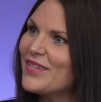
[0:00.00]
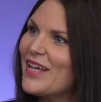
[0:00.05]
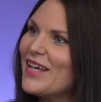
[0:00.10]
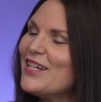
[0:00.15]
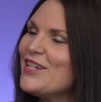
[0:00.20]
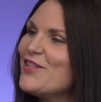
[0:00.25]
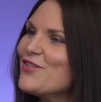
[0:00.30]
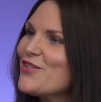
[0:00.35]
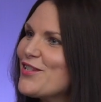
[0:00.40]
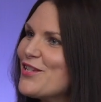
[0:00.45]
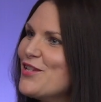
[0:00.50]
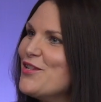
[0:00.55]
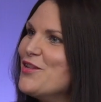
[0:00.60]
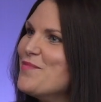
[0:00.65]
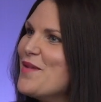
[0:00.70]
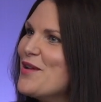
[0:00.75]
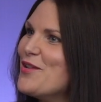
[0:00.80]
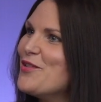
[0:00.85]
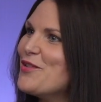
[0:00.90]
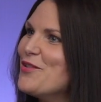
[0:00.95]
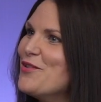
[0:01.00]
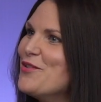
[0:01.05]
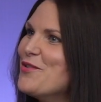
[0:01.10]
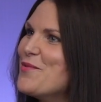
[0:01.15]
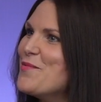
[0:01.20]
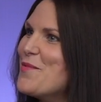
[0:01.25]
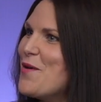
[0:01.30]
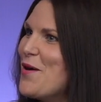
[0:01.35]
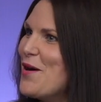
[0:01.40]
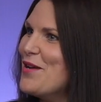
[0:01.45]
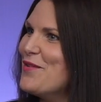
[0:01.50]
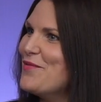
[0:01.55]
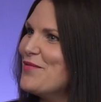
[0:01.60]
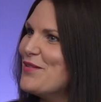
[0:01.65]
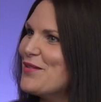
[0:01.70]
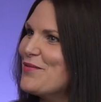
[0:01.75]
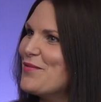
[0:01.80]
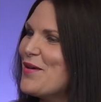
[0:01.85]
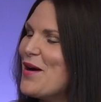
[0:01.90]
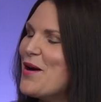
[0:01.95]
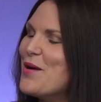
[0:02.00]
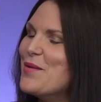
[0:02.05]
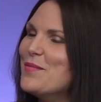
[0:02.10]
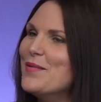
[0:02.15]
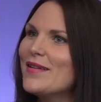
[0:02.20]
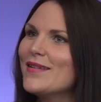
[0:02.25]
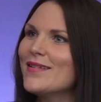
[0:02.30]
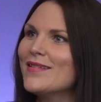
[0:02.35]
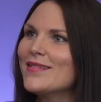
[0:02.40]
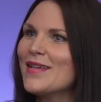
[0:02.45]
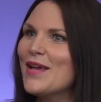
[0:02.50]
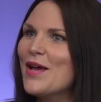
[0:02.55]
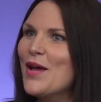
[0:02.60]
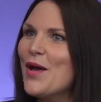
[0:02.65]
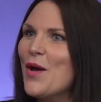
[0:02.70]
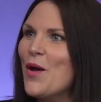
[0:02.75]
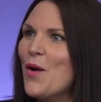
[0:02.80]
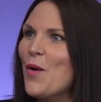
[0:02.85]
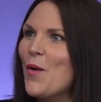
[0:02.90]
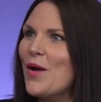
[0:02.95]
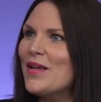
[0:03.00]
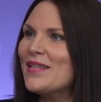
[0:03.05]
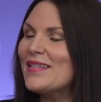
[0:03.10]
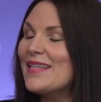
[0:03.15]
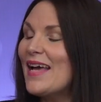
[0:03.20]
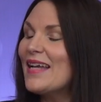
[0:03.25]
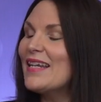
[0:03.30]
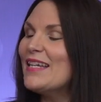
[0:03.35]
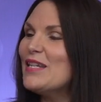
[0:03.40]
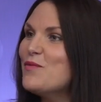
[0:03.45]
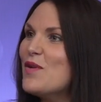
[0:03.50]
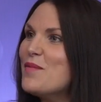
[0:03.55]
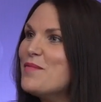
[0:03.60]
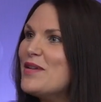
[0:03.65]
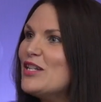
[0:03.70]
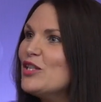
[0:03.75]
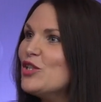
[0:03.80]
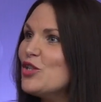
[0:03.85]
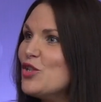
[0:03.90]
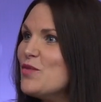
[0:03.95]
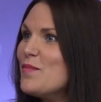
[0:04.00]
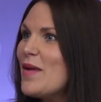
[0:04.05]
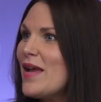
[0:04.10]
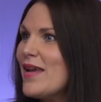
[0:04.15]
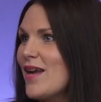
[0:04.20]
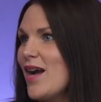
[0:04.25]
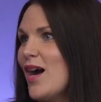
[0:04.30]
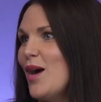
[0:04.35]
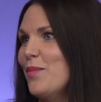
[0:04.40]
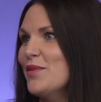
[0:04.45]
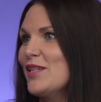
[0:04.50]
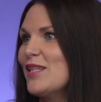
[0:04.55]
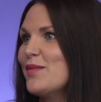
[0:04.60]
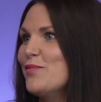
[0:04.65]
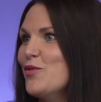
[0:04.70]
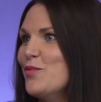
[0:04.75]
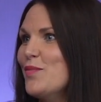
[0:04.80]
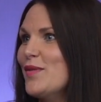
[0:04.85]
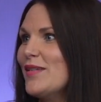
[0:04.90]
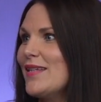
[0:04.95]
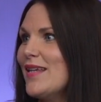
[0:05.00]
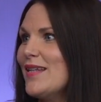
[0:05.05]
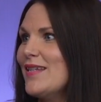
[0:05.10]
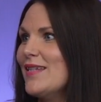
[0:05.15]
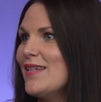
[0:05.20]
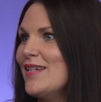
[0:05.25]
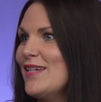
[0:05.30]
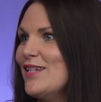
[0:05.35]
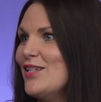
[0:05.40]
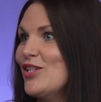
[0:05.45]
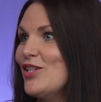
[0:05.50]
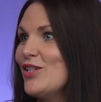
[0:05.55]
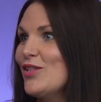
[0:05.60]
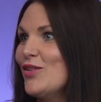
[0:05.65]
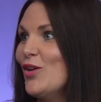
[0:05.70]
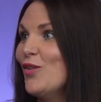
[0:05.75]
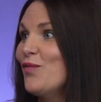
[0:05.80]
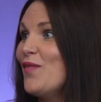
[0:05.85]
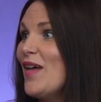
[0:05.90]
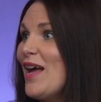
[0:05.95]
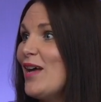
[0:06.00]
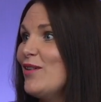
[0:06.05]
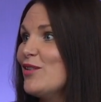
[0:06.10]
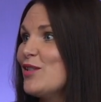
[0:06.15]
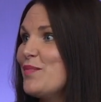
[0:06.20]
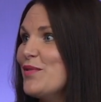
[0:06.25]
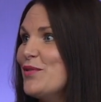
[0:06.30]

And interesting you mentioned your wife as well, because sadly women do make up a small percentage of the house